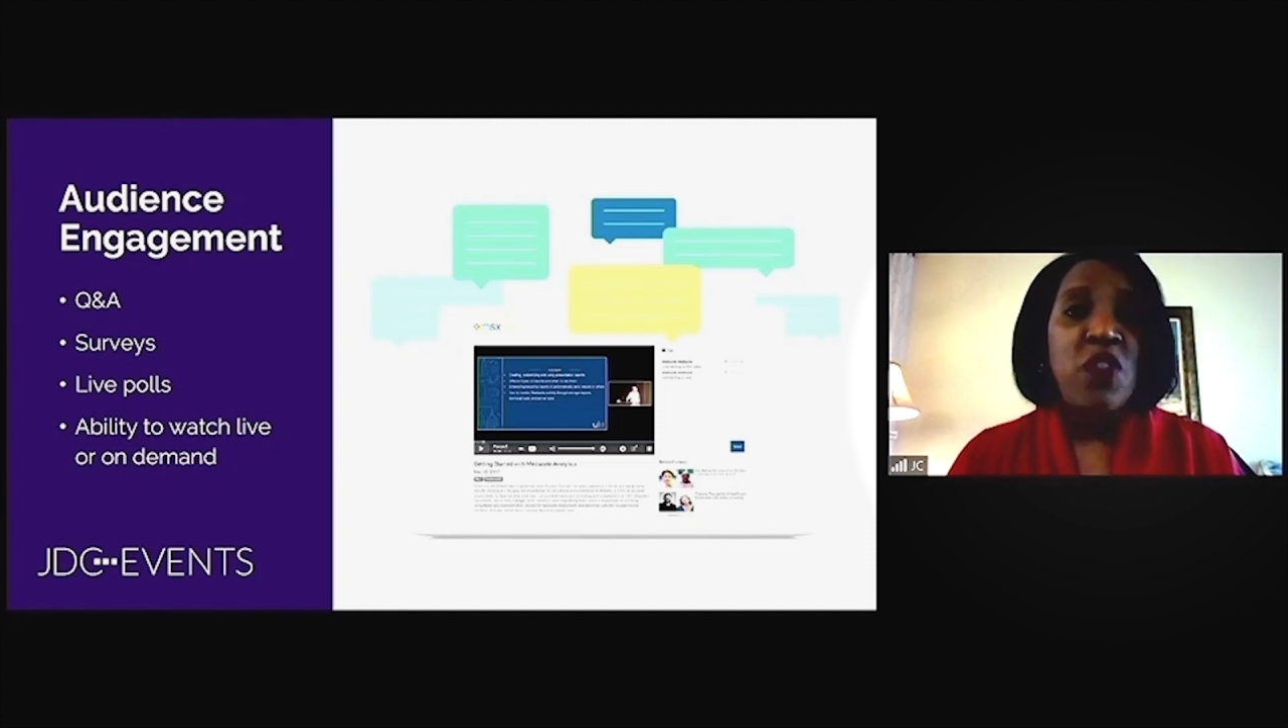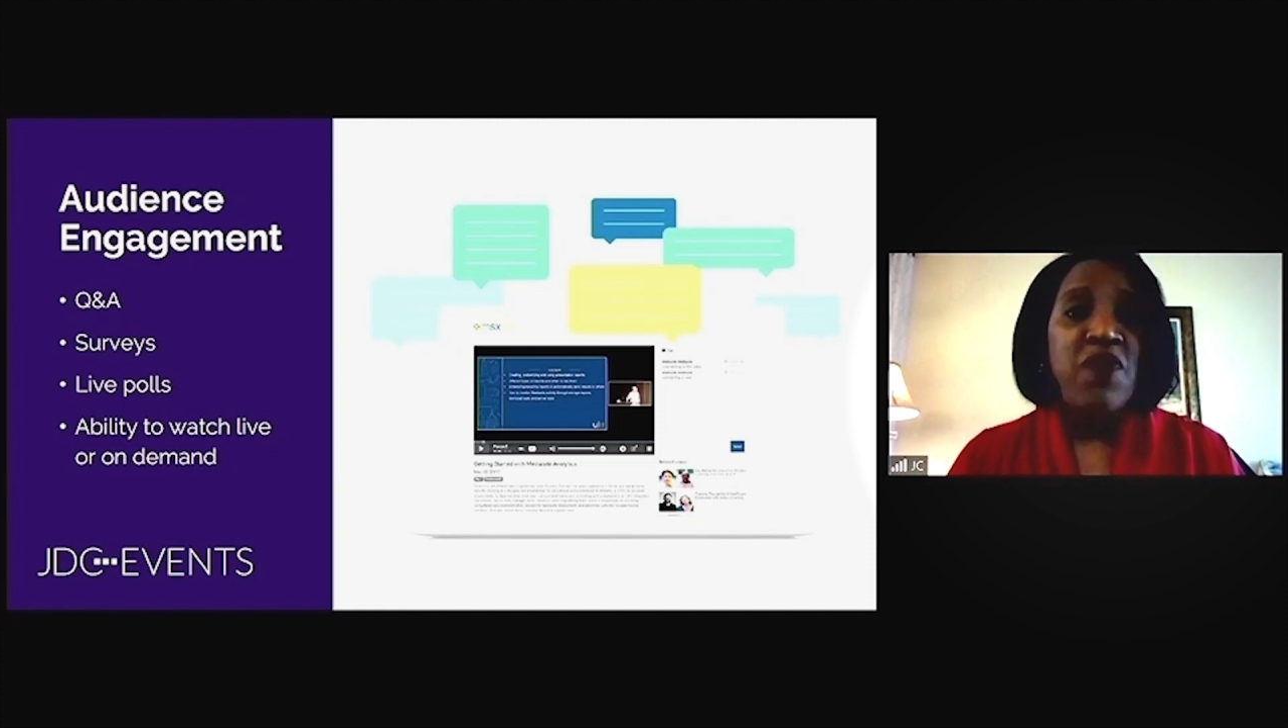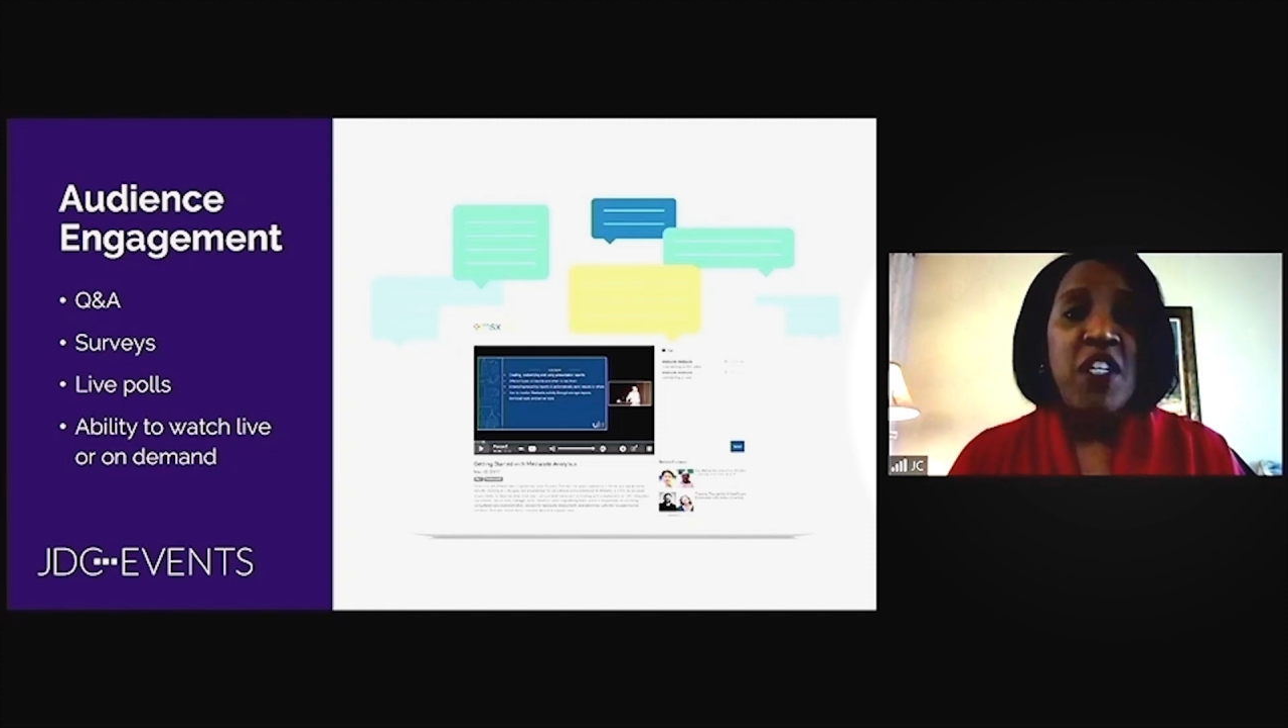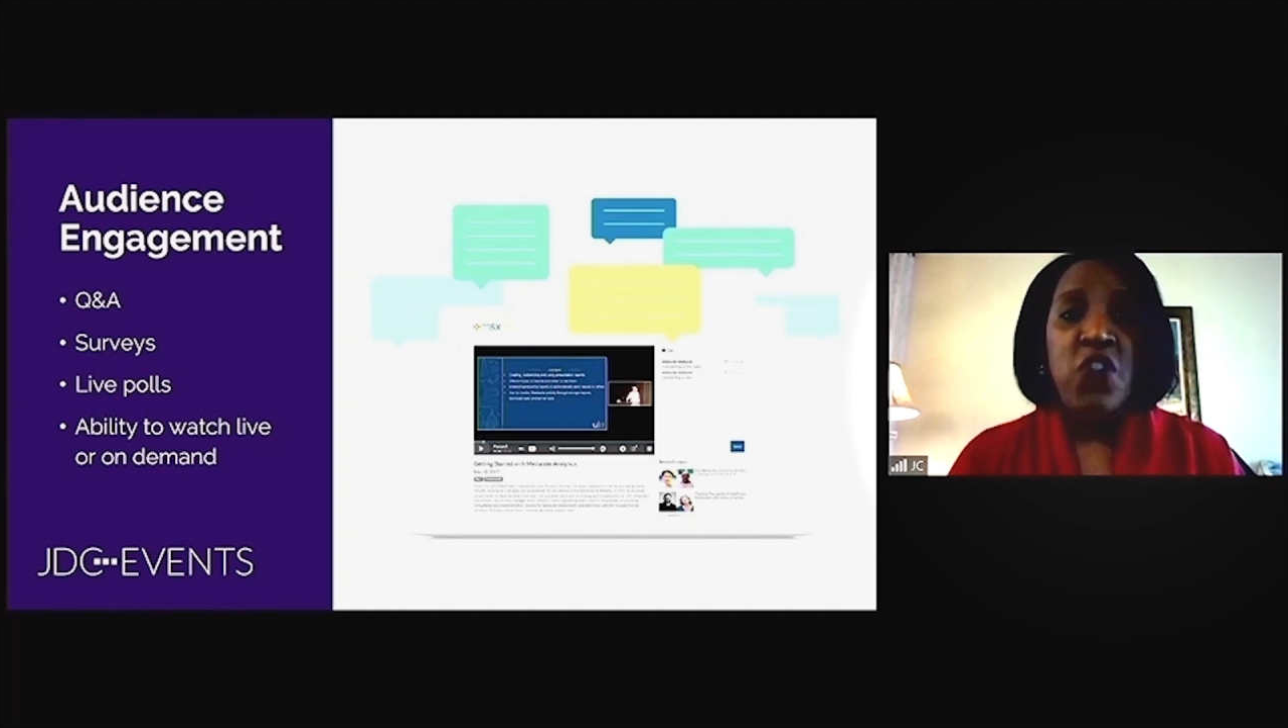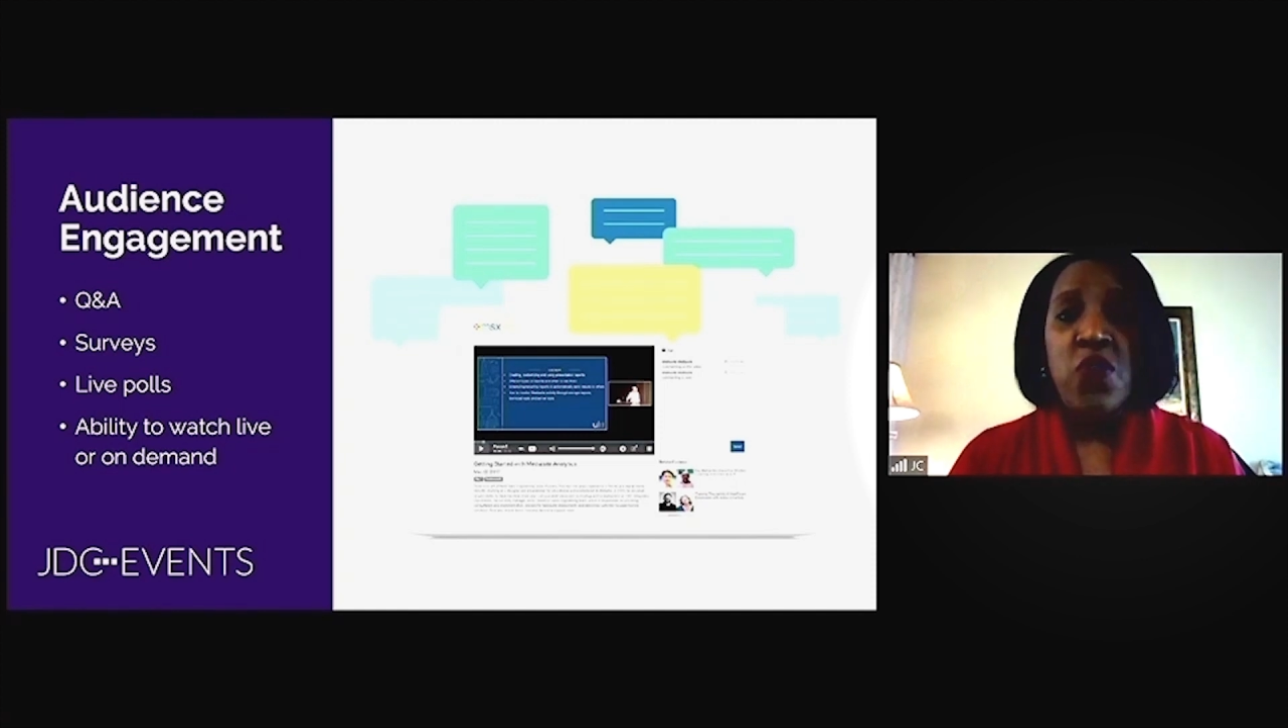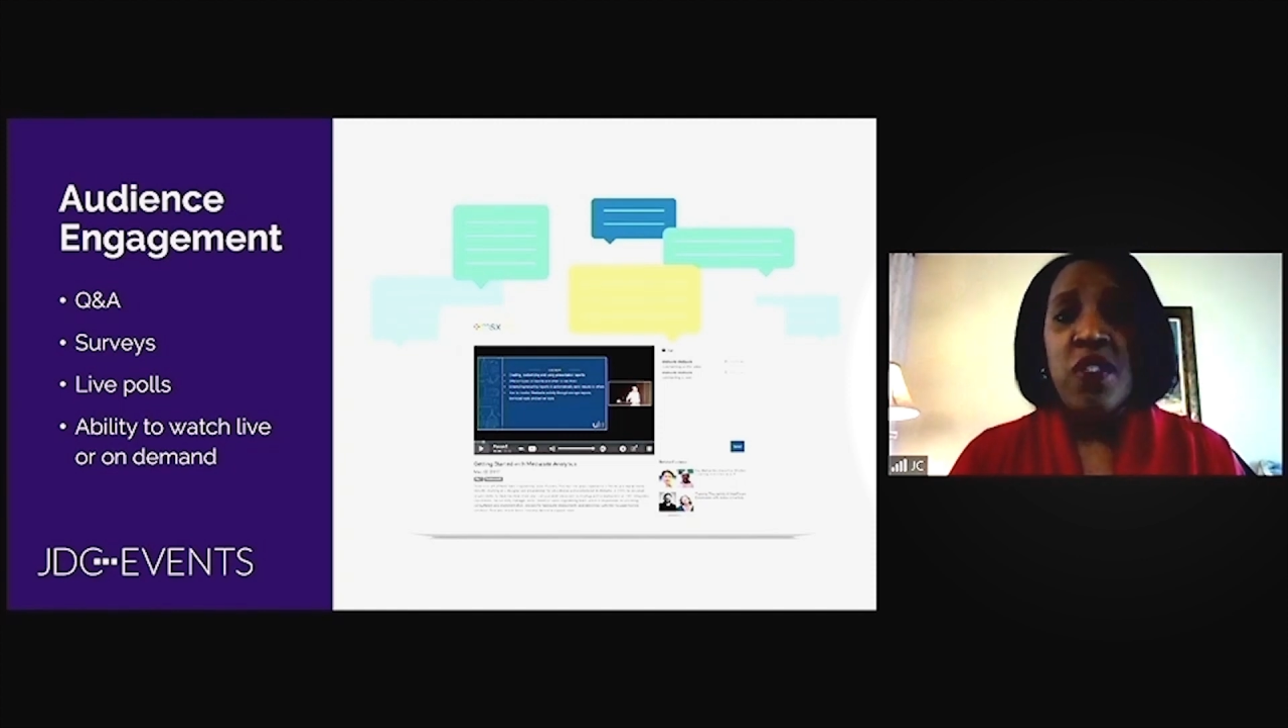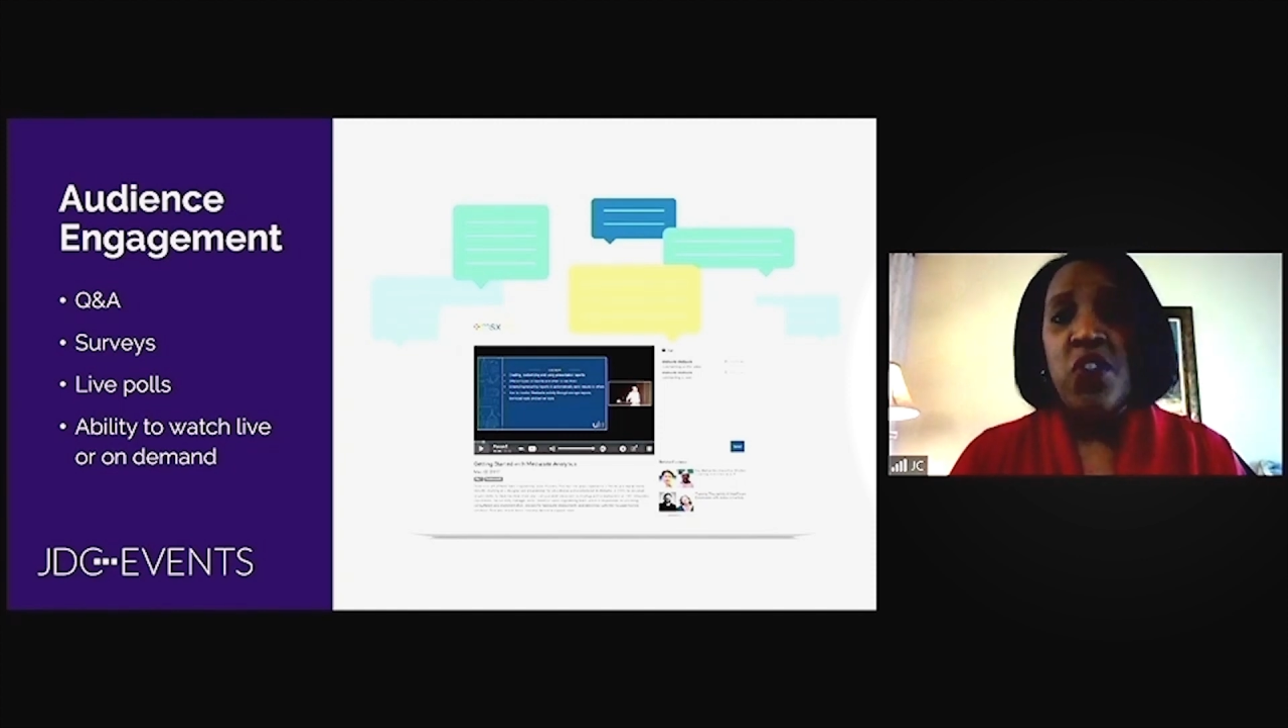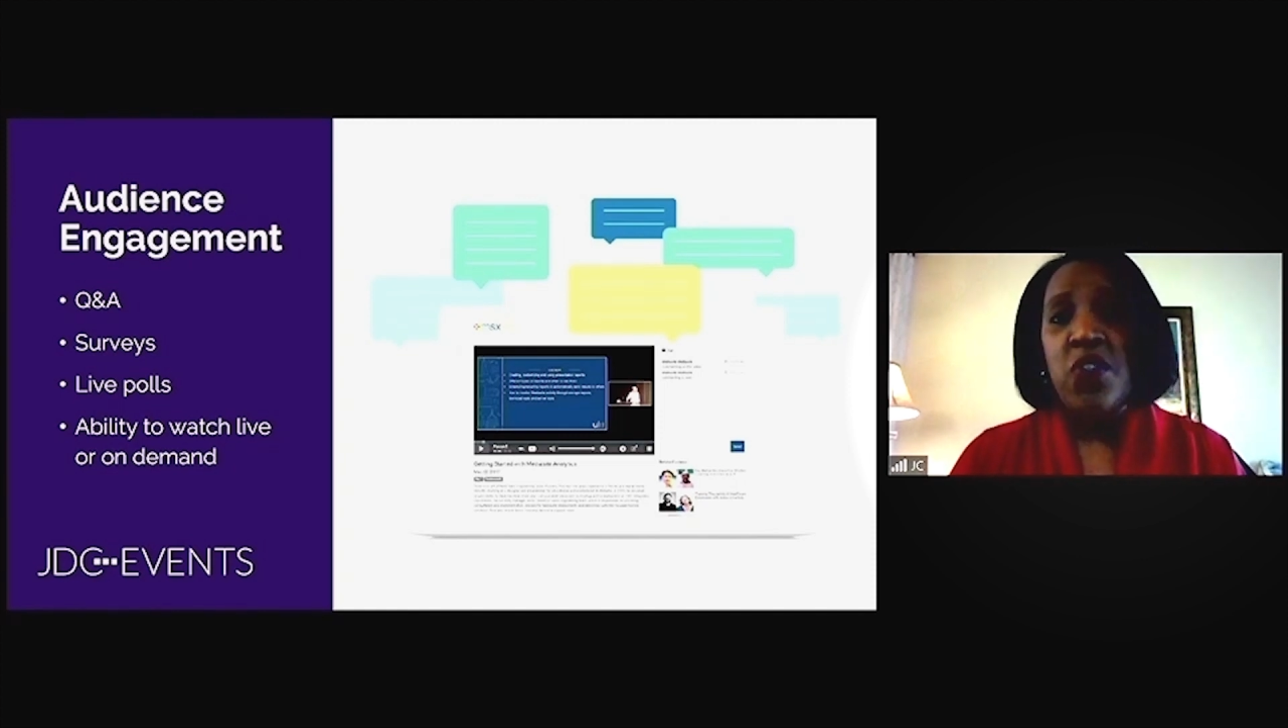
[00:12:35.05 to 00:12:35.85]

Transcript: features such as